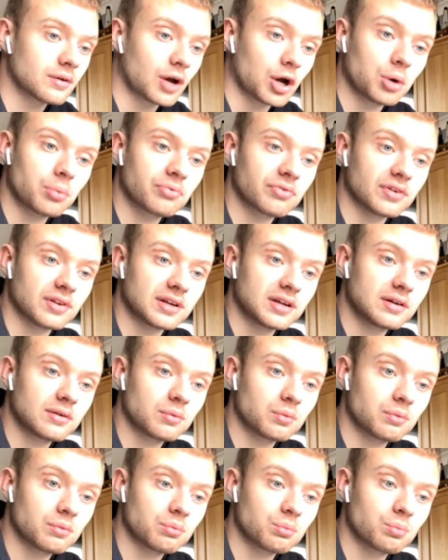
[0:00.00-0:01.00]
hopefully
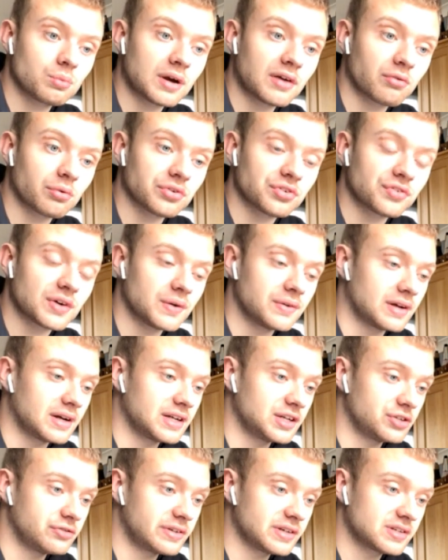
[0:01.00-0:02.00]
everyone's found
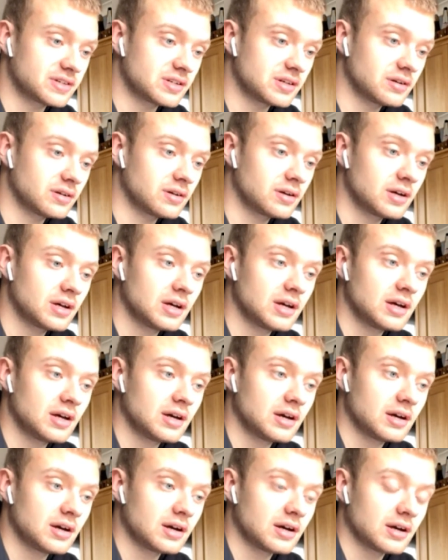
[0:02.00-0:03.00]
that interesting.
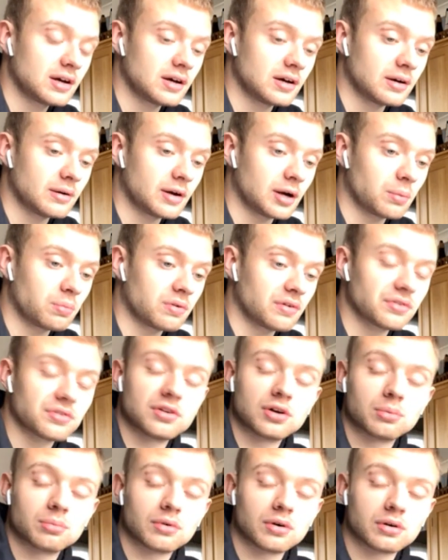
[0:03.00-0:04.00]
Hopefully
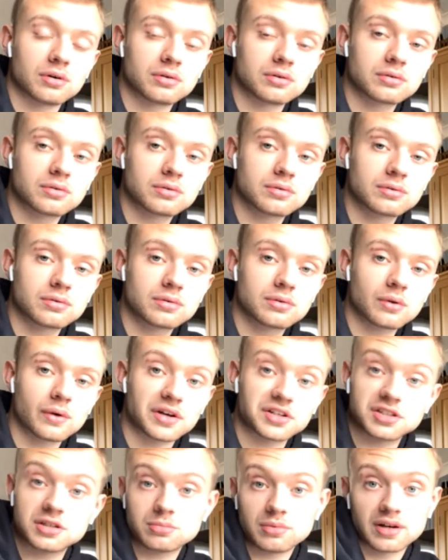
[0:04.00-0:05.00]
there's no more
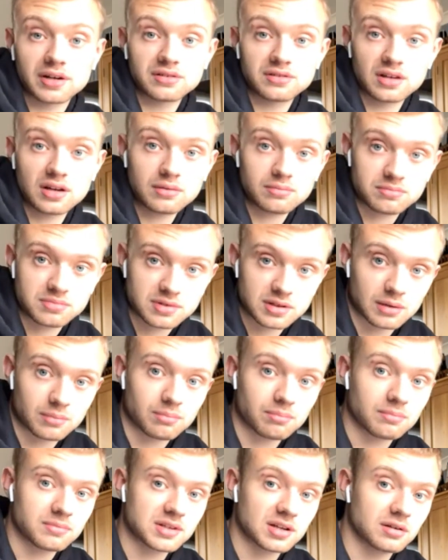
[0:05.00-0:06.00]
questions. Like I say, so
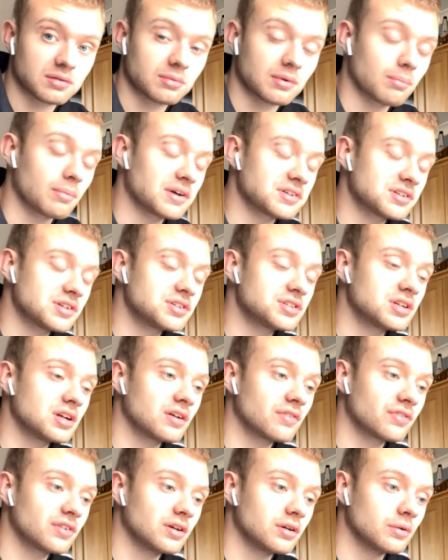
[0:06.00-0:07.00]
send me a message
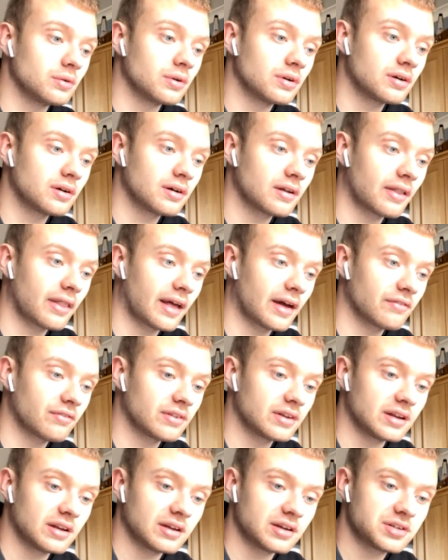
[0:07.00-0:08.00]
if you have
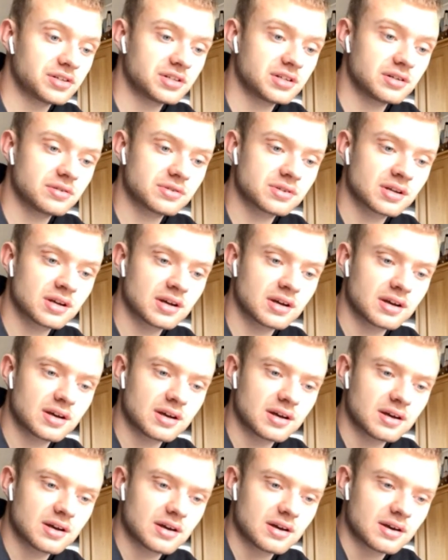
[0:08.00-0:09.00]
any issues.
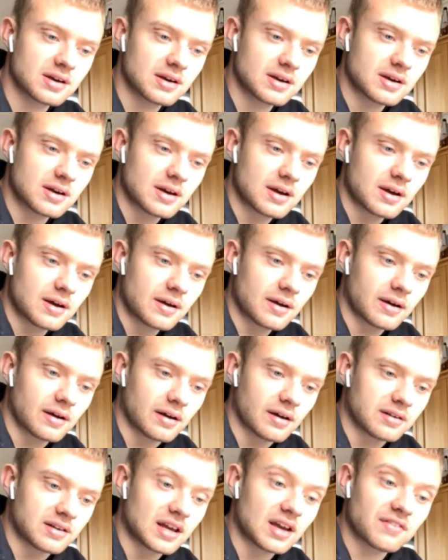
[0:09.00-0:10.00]

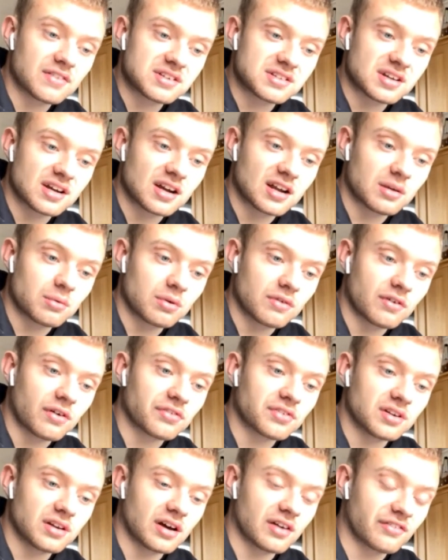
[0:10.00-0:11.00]
David saying we've
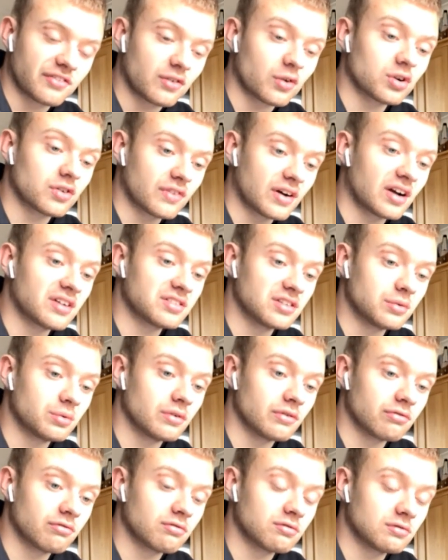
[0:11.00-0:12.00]
often had four devices
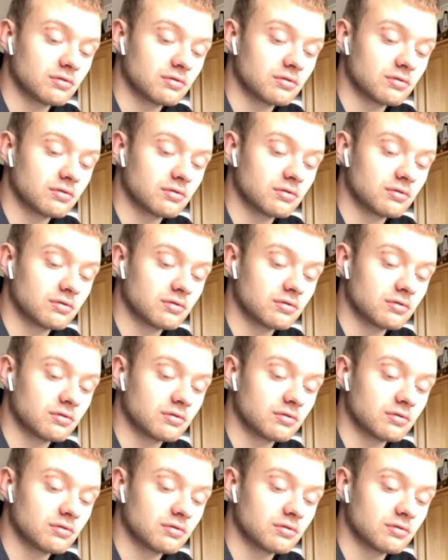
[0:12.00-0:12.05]
with